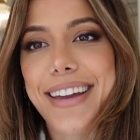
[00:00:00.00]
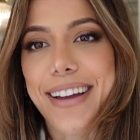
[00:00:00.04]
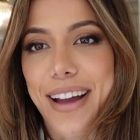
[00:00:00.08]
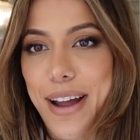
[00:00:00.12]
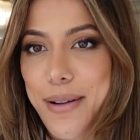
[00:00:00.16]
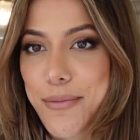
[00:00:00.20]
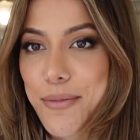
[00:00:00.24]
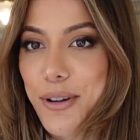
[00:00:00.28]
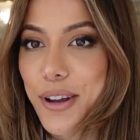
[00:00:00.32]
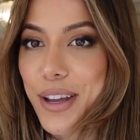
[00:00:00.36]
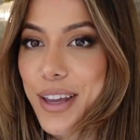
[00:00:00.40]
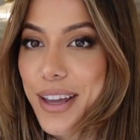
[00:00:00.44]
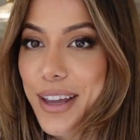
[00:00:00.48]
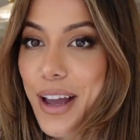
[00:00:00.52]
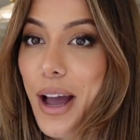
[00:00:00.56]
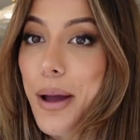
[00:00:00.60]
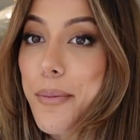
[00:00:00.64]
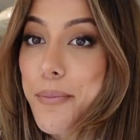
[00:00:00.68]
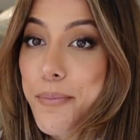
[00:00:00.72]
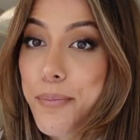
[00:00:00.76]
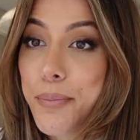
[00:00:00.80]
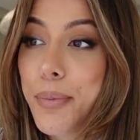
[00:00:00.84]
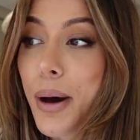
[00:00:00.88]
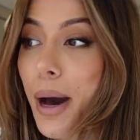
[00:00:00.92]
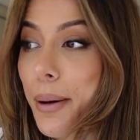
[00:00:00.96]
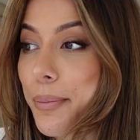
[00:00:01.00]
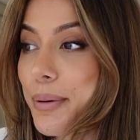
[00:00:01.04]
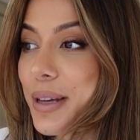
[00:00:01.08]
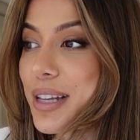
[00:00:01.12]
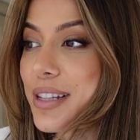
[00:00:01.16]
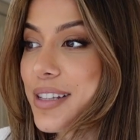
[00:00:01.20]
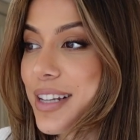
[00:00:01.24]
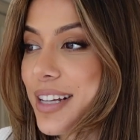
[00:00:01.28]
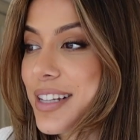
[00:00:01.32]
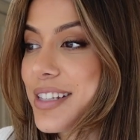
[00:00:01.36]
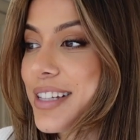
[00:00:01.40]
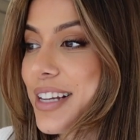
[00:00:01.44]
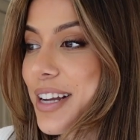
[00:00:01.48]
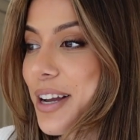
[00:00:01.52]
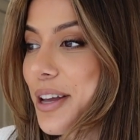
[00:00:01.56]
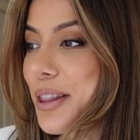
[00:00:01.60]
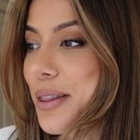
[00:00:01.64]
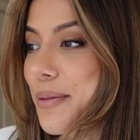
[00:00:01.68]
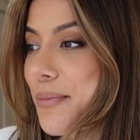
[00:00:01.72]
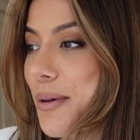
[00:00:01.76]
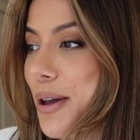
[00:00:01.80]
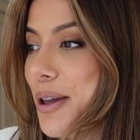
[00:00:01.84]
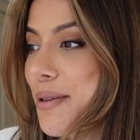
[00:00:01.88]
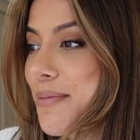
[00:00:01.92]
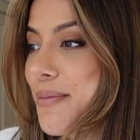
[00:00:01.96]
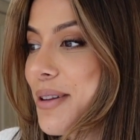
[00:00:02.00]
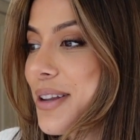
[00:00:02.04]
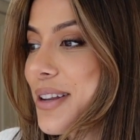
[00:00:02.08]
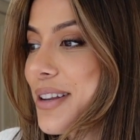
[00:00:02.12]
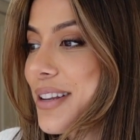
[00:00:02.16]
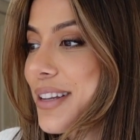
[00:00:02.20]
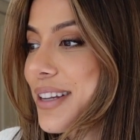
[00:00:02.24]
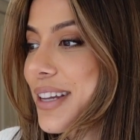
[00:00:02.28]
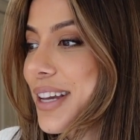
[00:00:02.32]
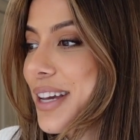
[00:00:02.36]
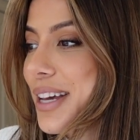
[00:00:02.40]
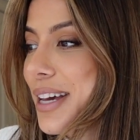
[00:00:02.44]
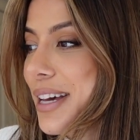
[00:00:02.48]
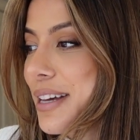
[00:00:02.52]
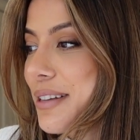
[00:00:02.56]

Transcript: I'm puppy sitting at the moment.